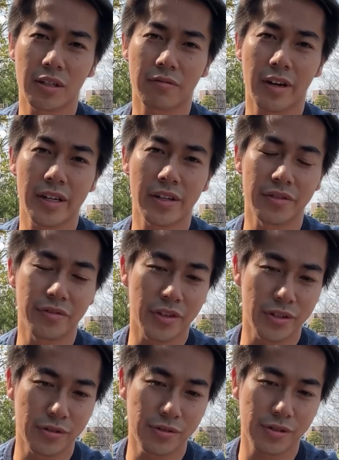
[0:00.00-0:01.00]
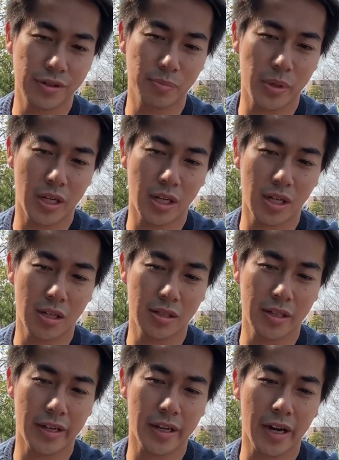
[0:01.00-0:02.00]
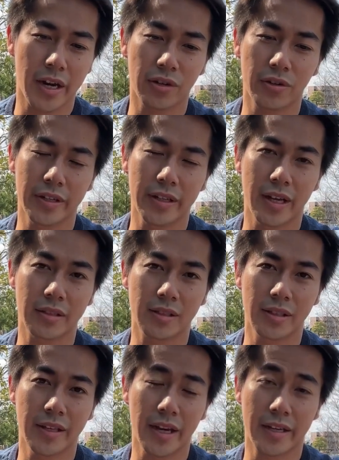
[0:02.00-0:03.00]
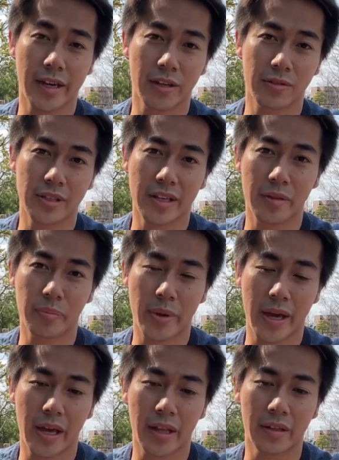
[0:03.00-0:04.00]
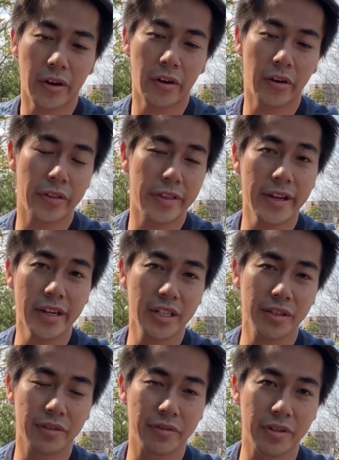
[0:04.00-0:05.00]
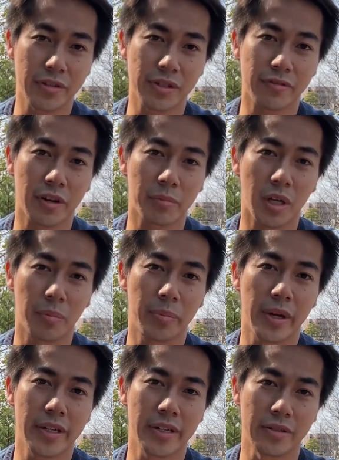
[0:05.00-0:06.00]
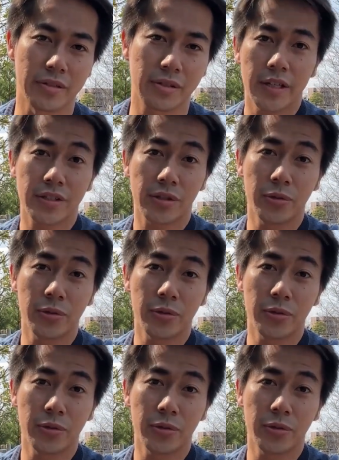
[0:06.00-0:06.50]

not writing reviews because they get angry that their accounts get banned, or negative reviews from competitors. It's a